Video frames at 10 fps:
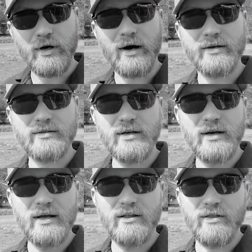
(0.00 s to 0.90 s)
guys
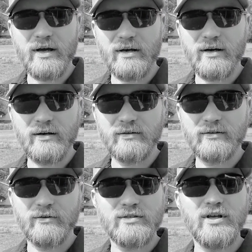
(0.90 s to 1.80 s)
that
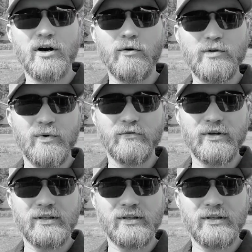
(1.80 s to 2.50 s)
it's not always perfect.